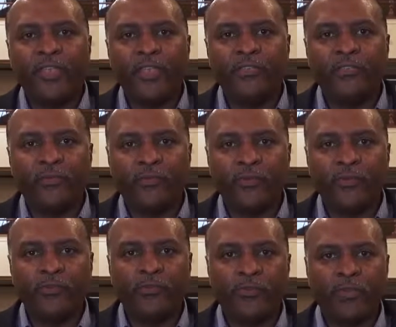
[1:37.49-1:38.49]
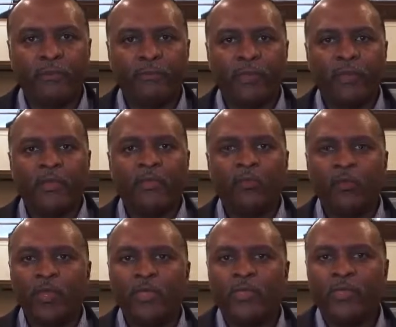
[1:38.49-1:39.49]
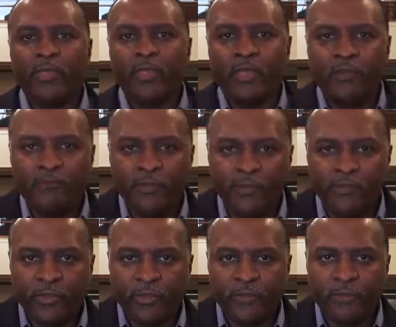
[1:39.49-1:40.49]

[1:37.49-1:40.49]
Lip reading: in Jerusalem with a vision.